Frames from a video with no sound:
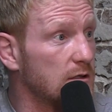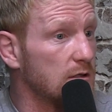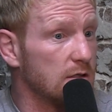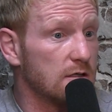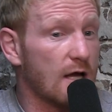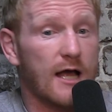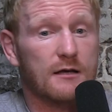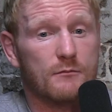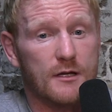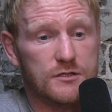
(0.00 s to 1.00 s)
you
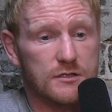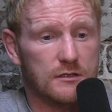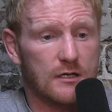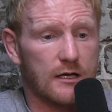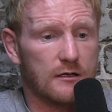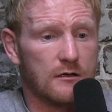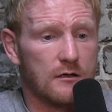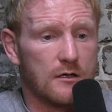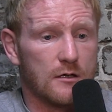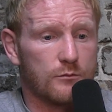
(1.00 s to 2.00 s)
hadn't mentioned and
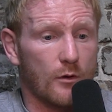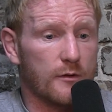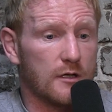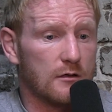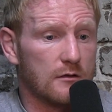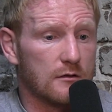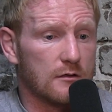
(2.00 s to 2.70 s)
probably